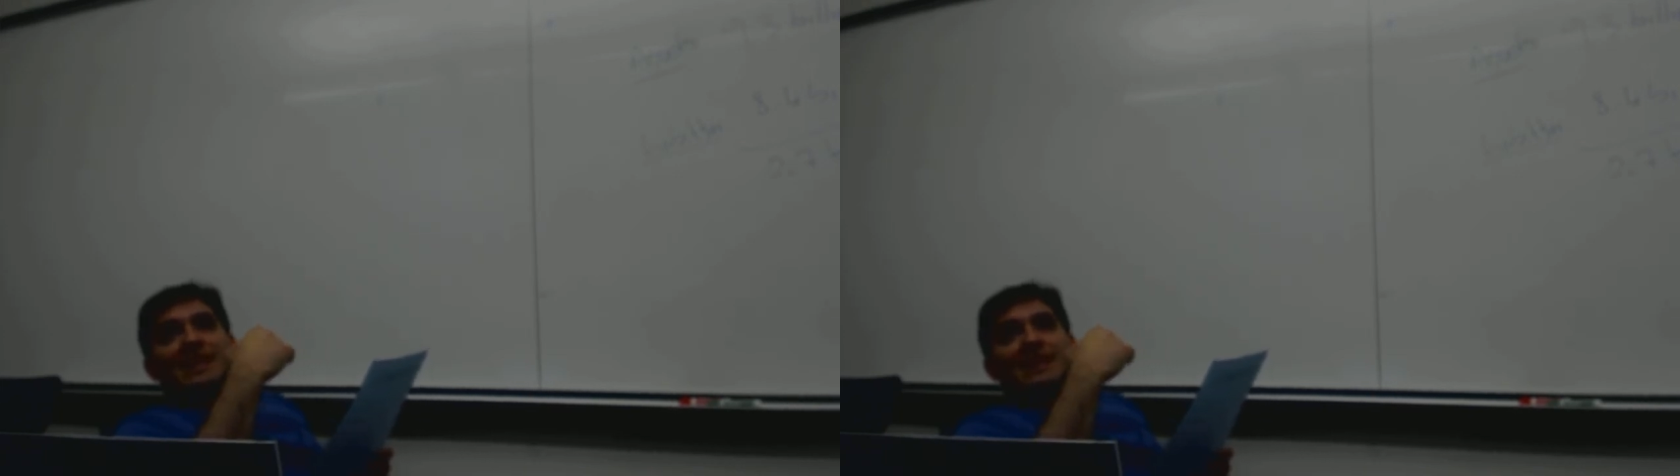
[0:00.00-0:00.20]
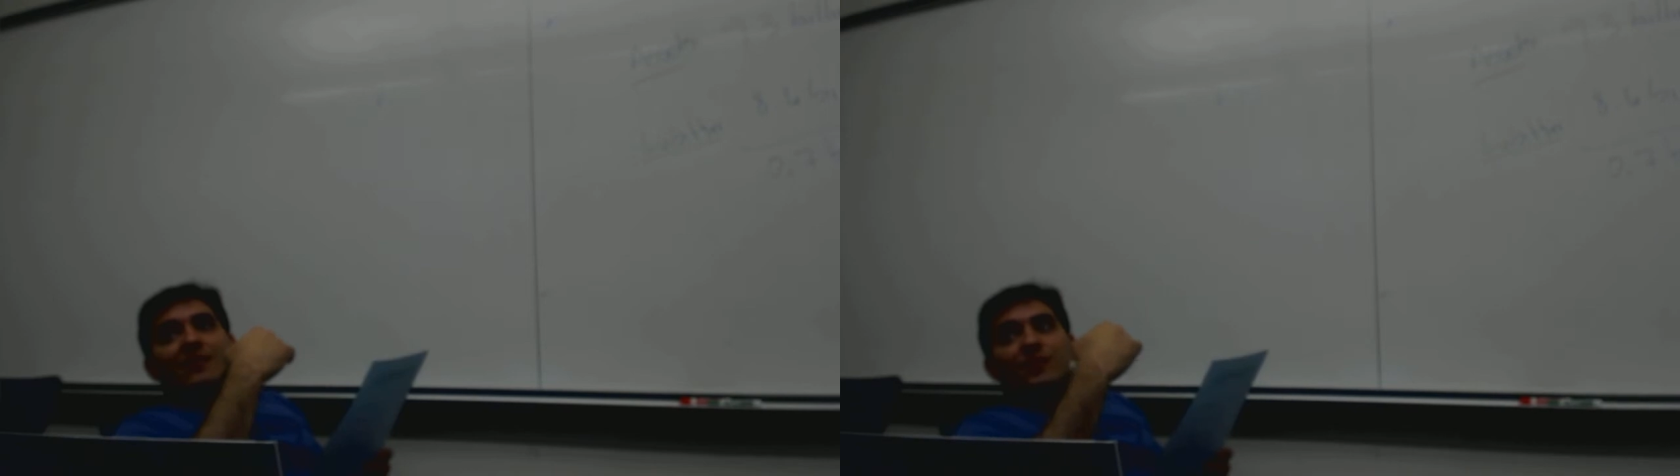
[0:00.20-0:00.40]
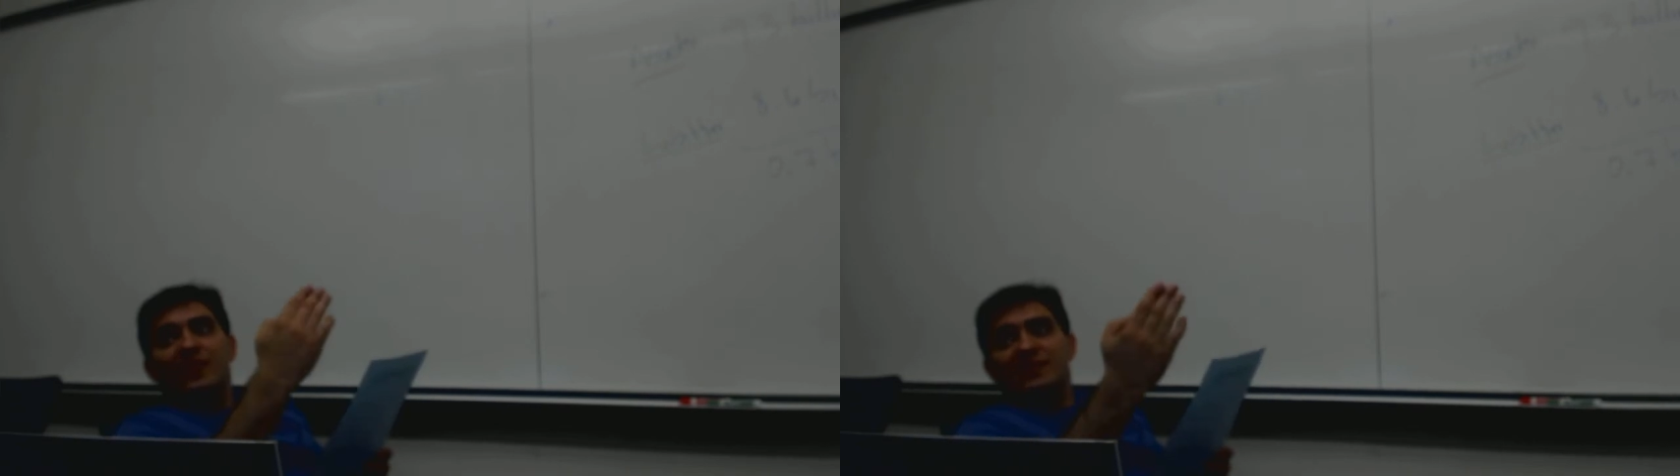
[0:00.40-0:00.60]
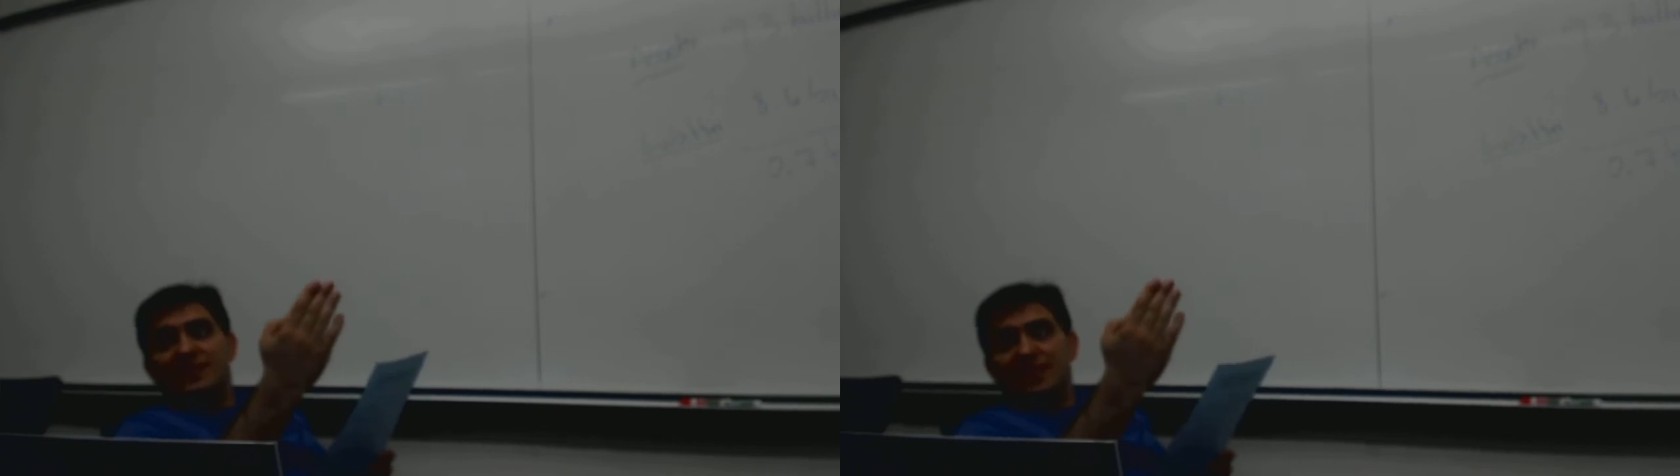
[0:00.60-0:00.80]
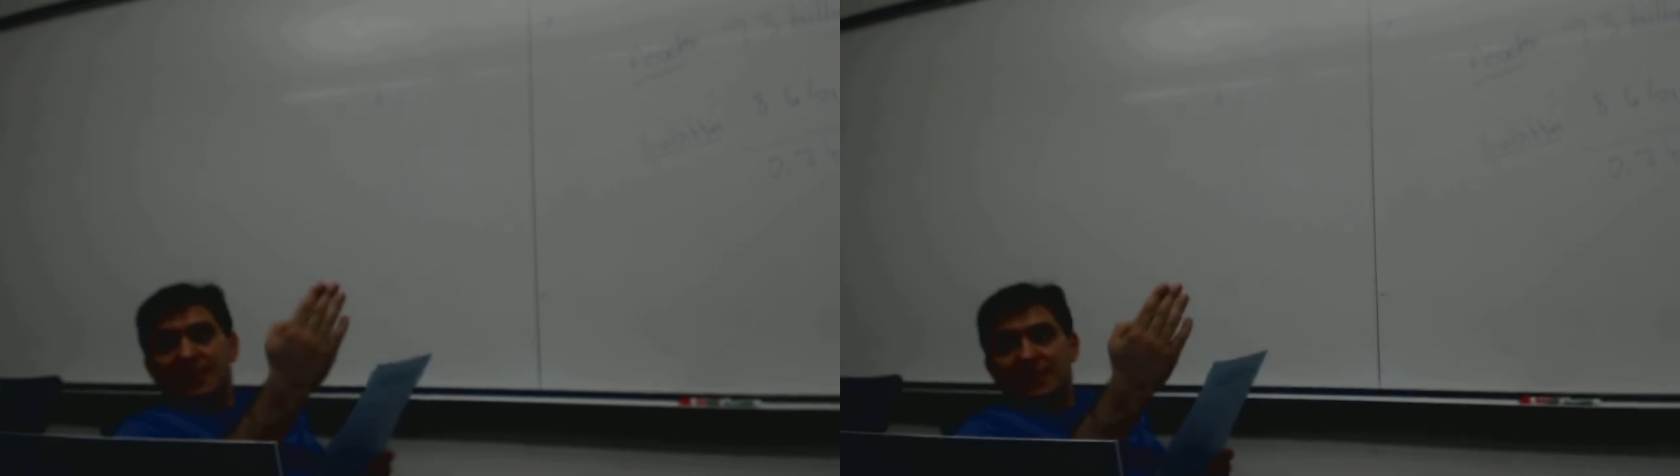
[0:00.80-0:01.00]

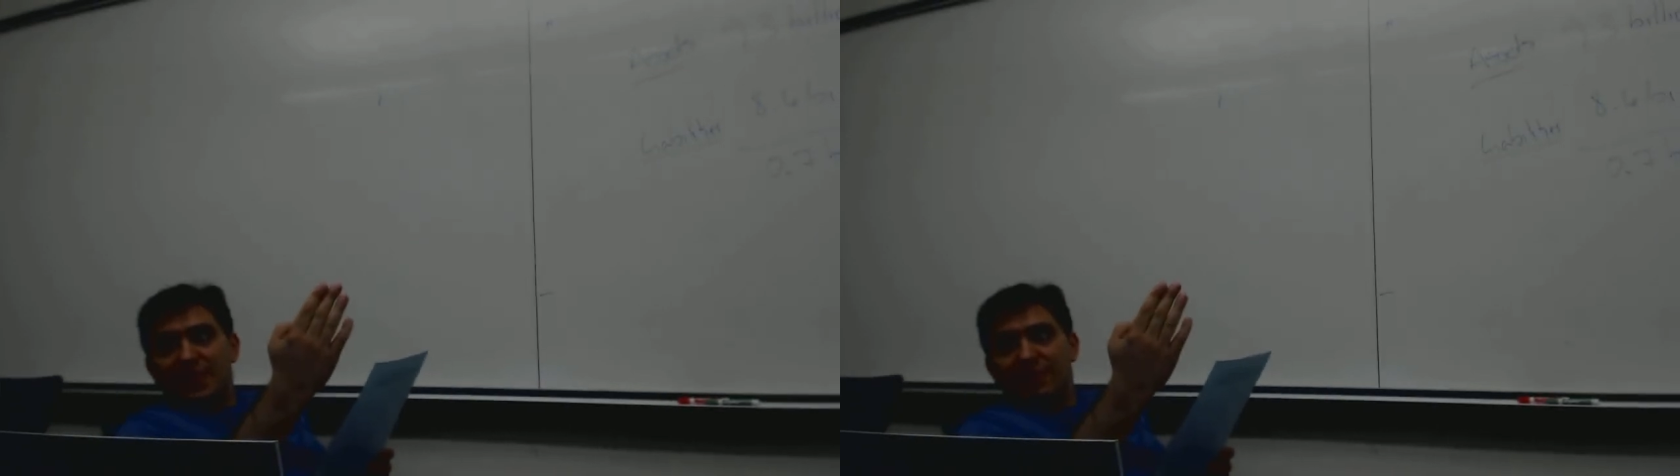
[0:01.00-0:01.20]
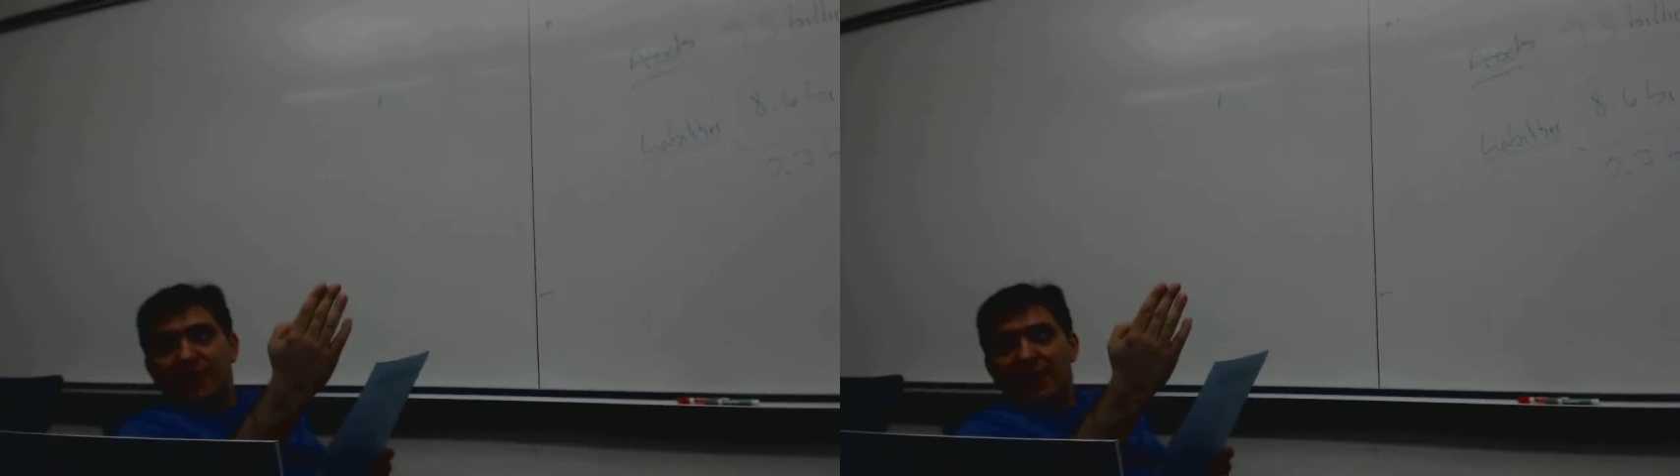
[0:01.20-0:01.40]
increase, the